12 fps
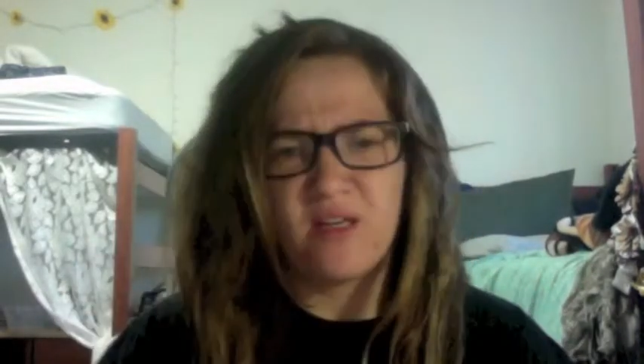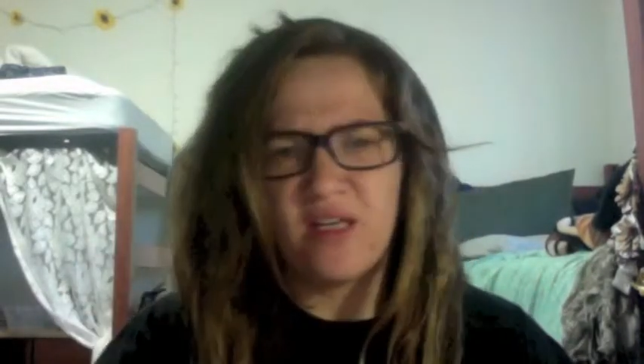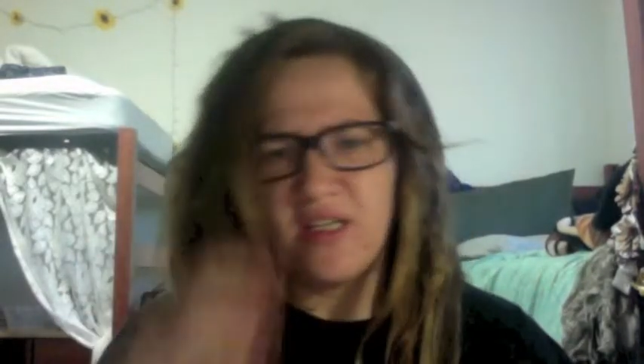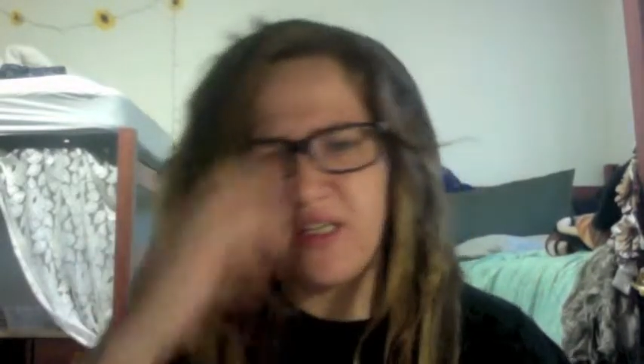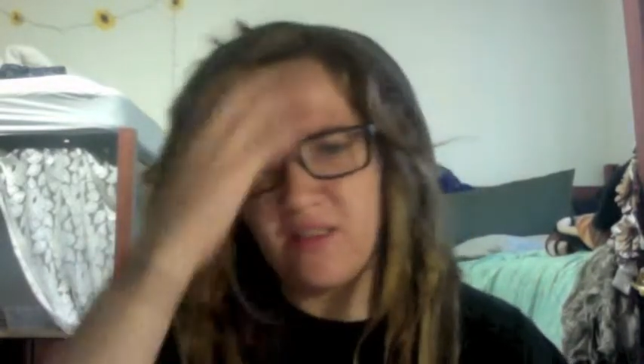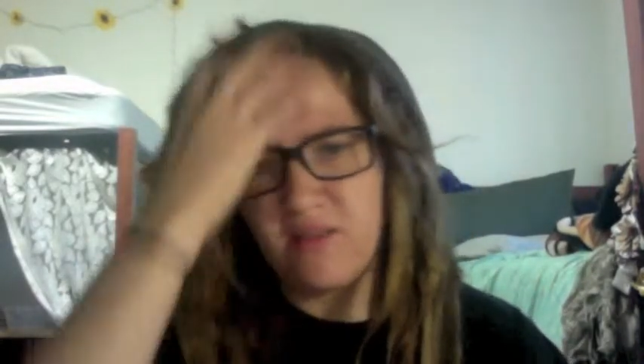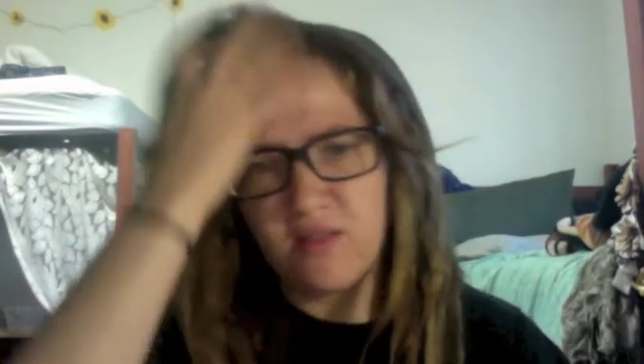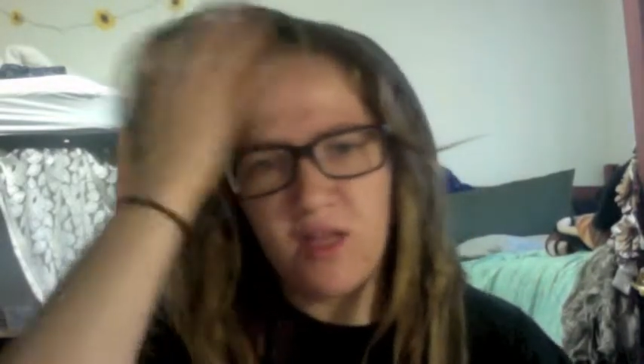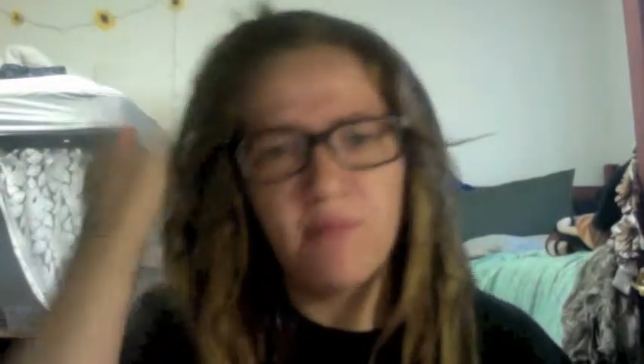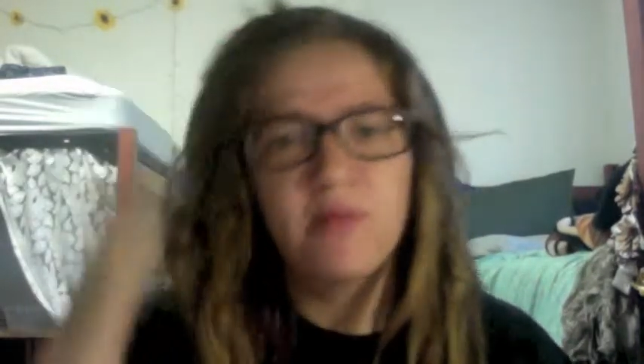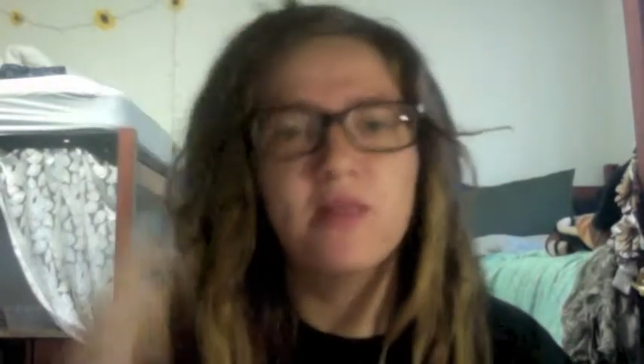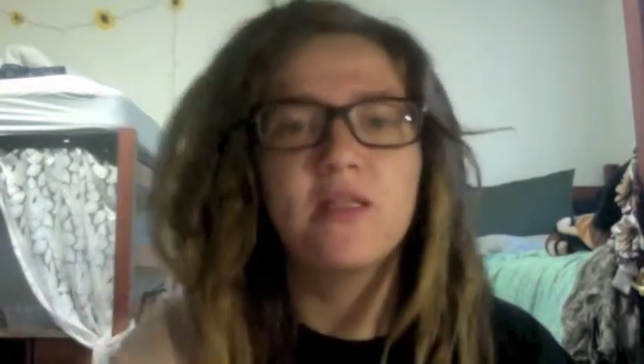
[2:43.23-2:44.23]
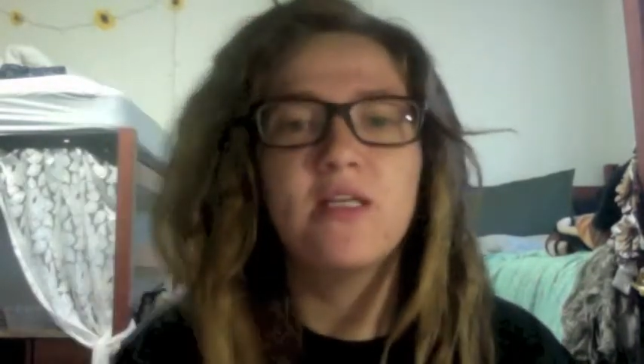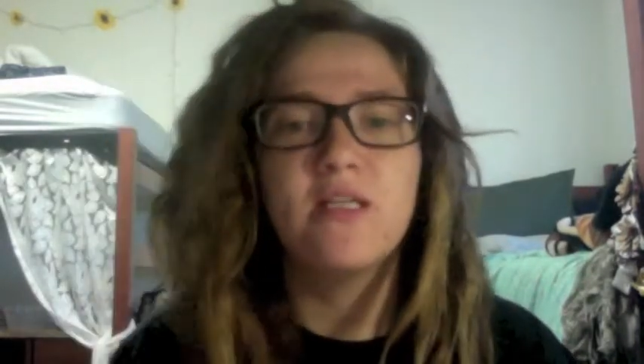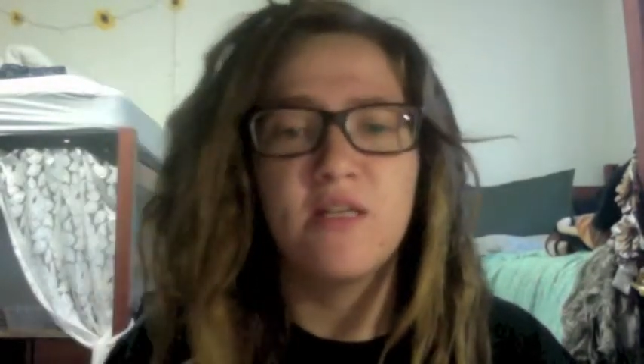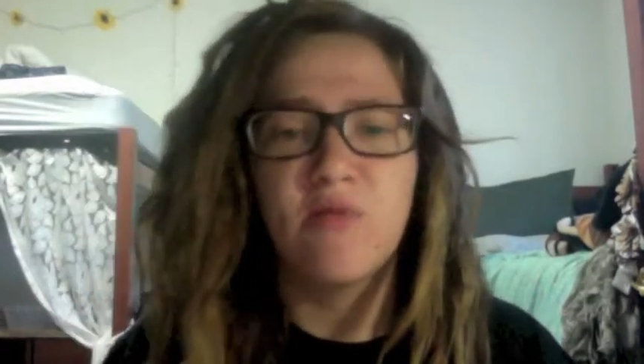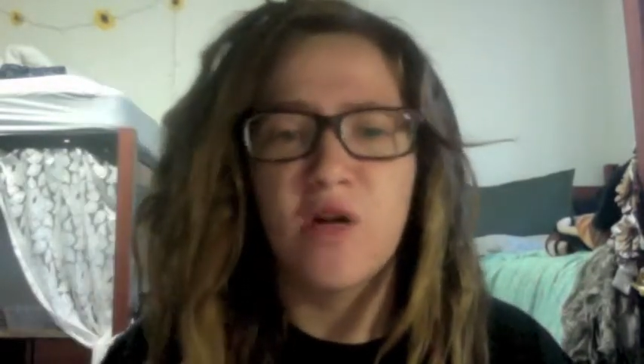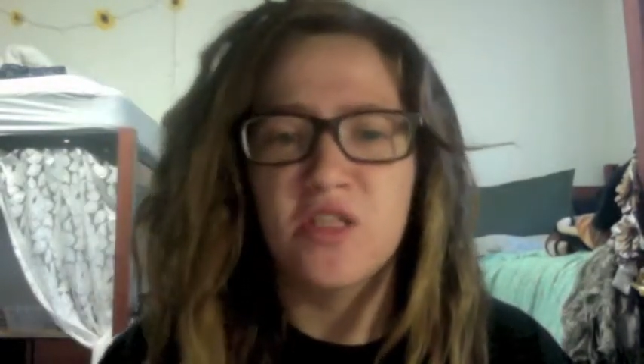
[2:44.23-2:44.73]
and it
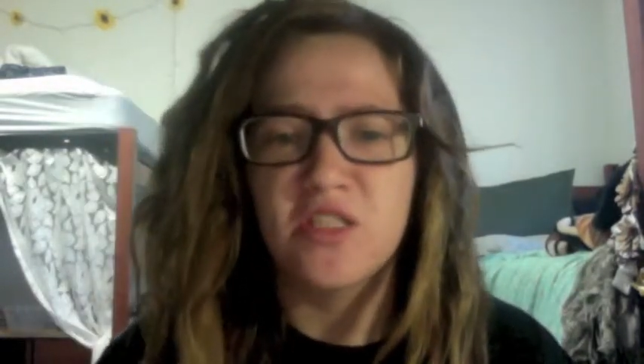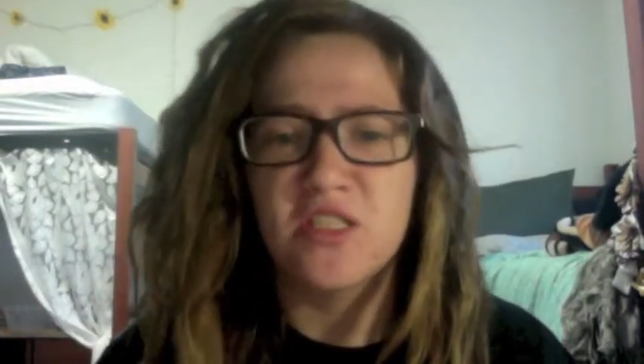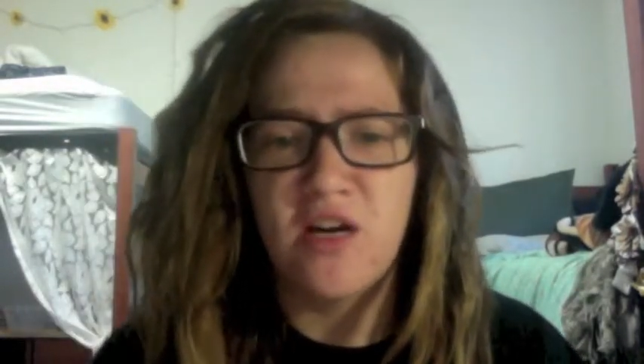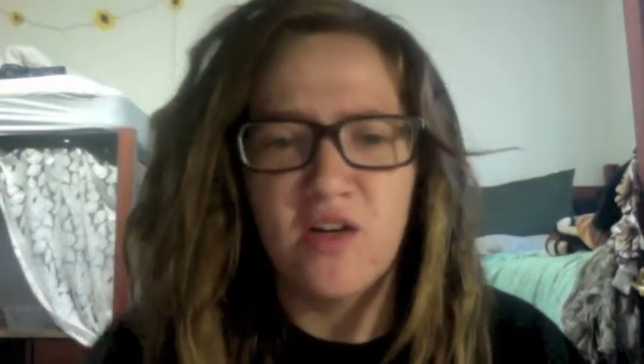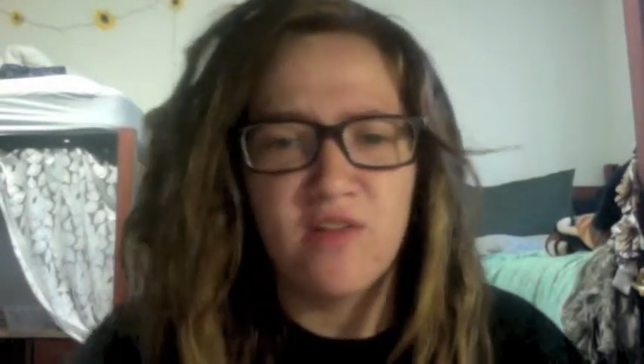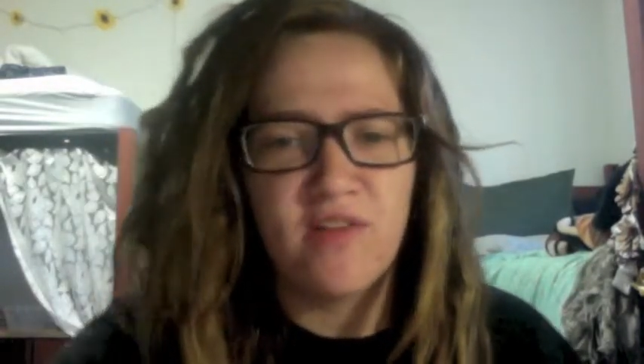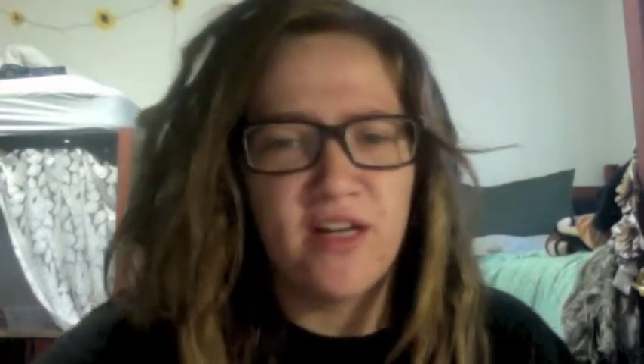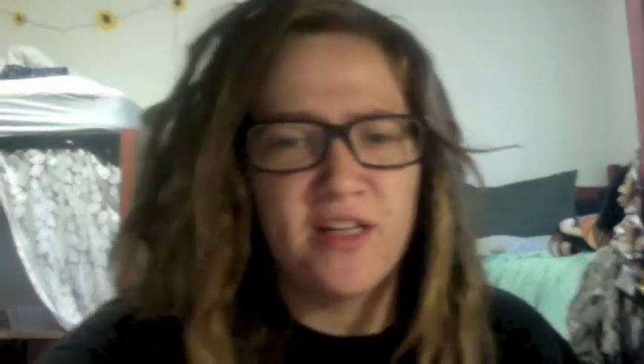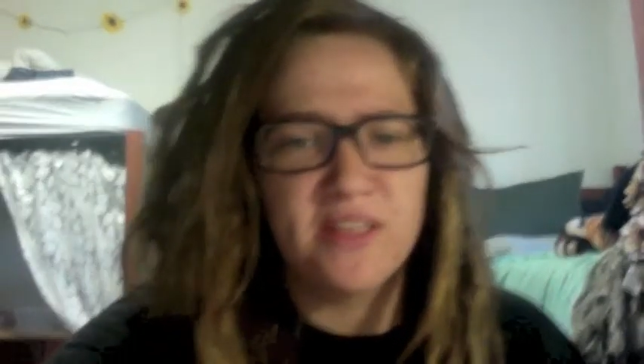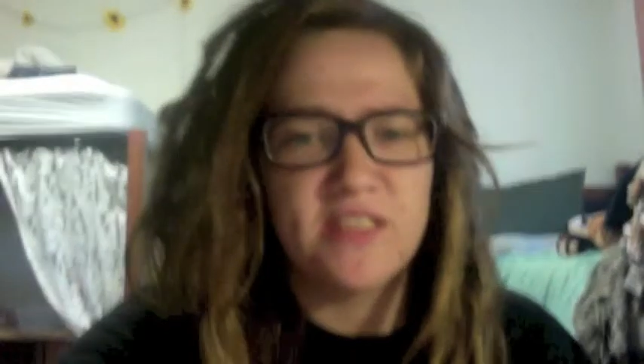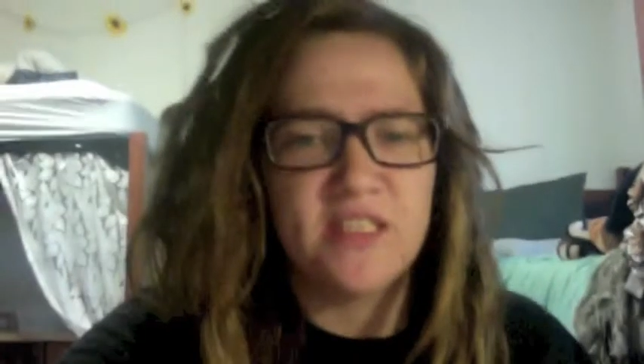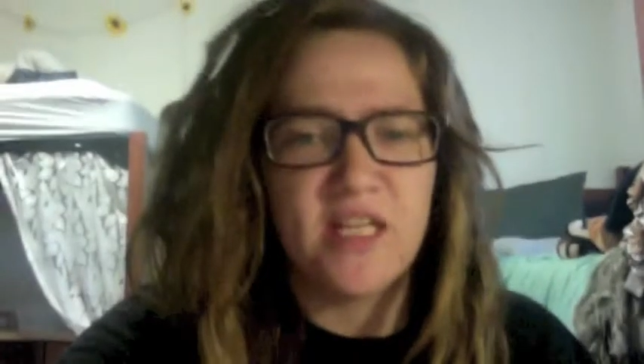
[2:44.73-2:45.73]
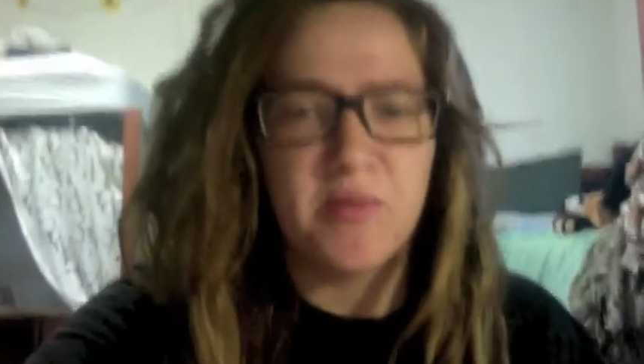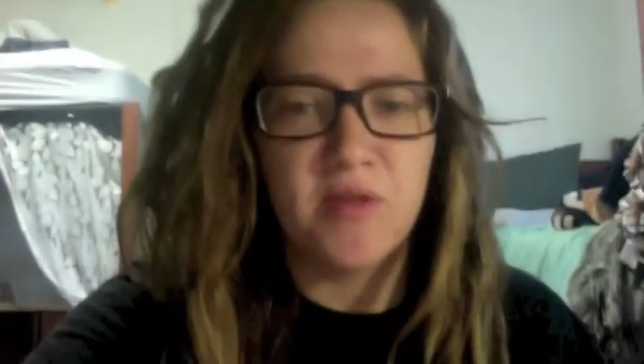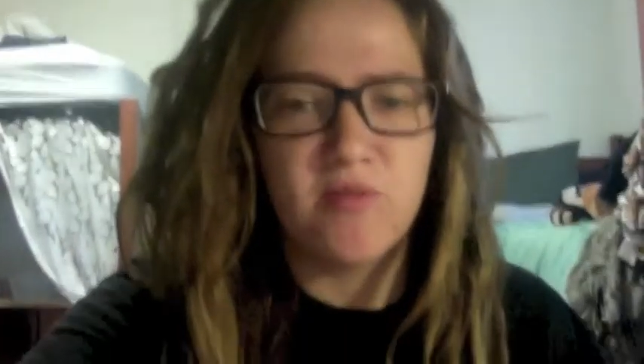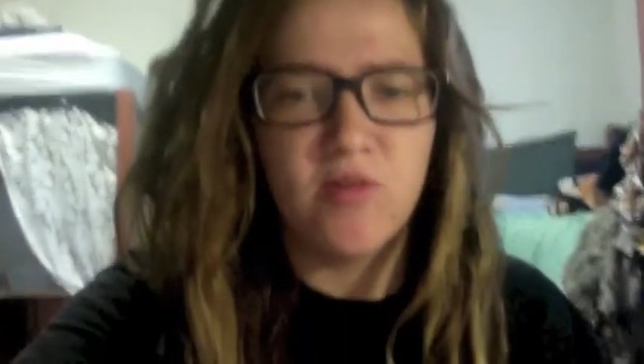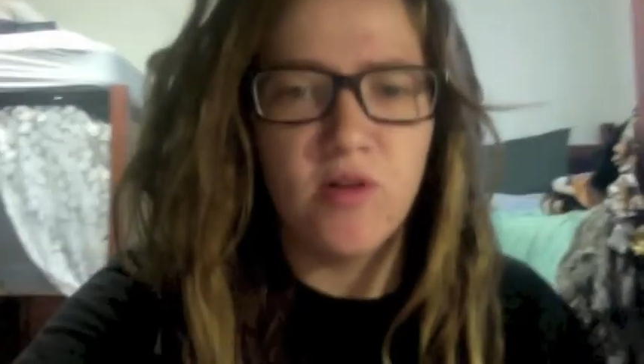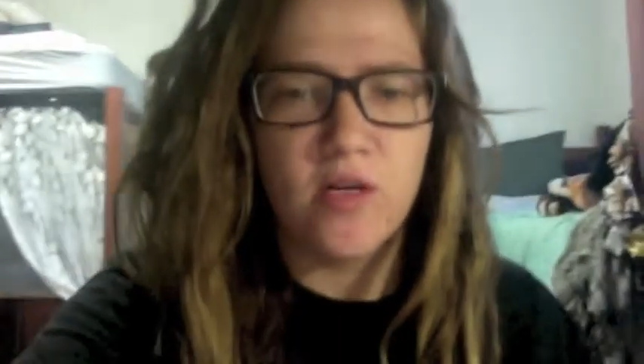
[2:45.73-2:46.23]
completely washes out. If I didn't say that
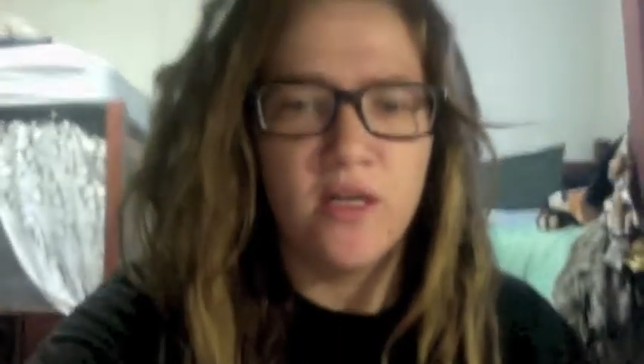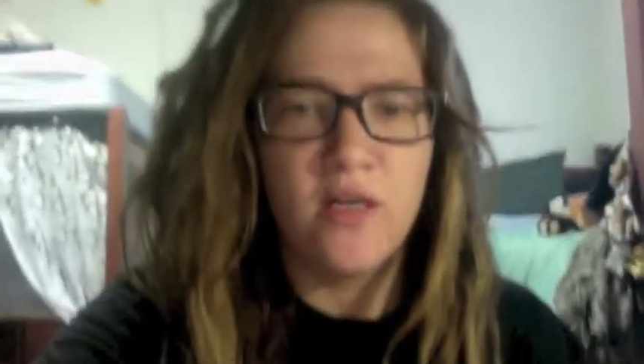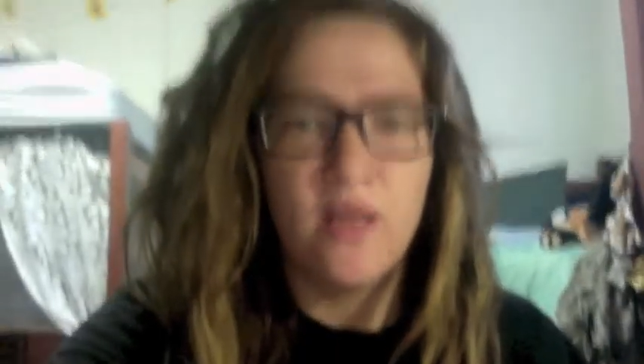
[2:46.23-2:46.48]
before,